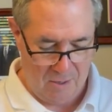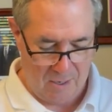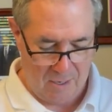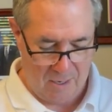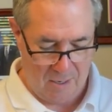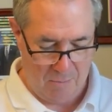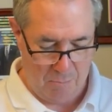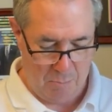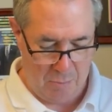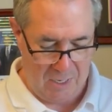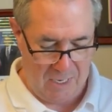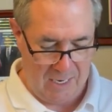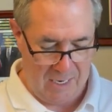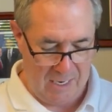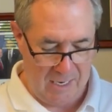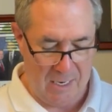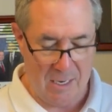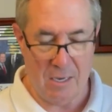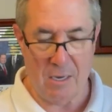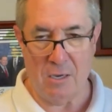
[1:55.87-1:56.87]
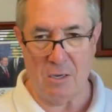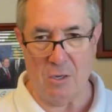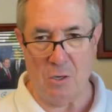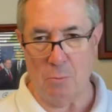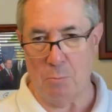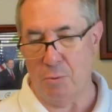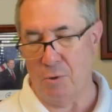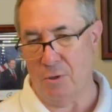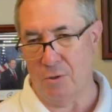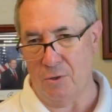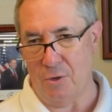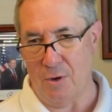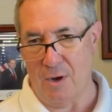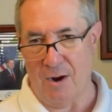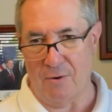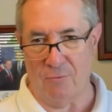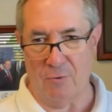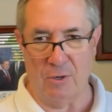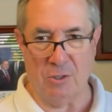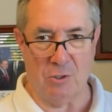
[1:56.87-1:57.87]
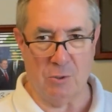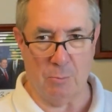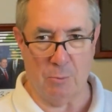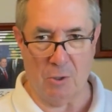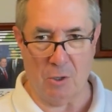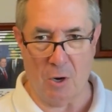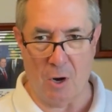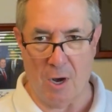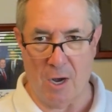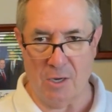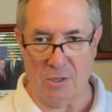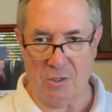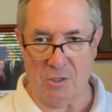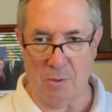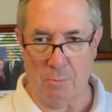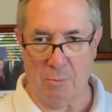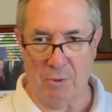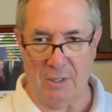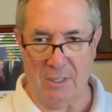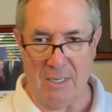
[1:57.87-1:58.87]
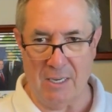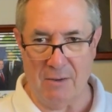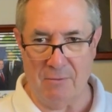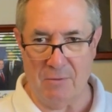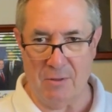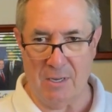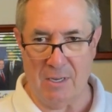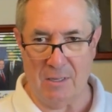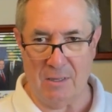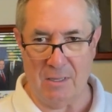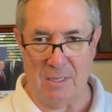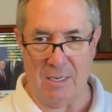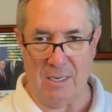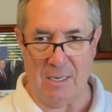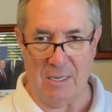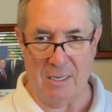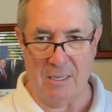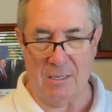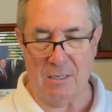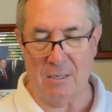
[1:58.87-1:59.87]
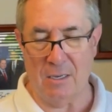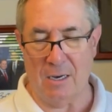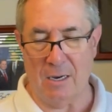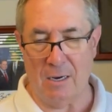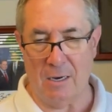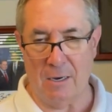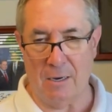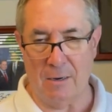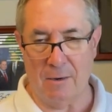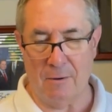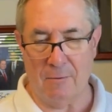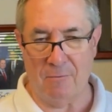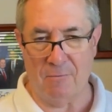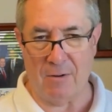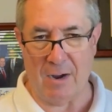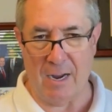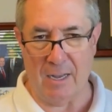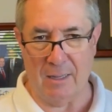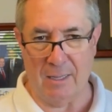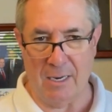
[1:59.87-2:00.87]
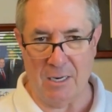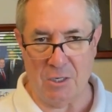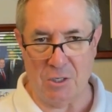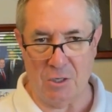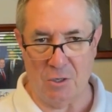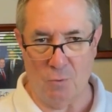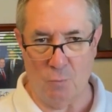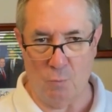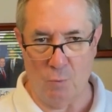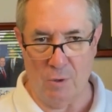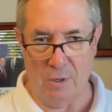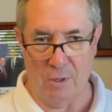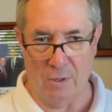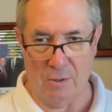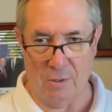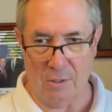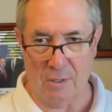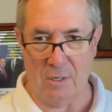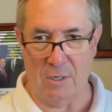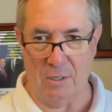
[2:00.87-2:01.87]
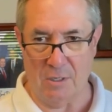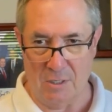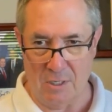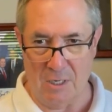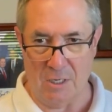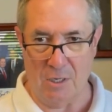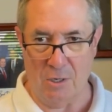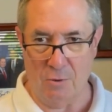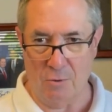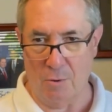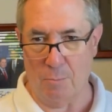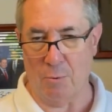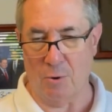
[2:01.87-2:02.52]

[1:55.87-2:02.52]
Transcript: uh, B, you, you have reasonable cause to believe that the uh, violation will continue, the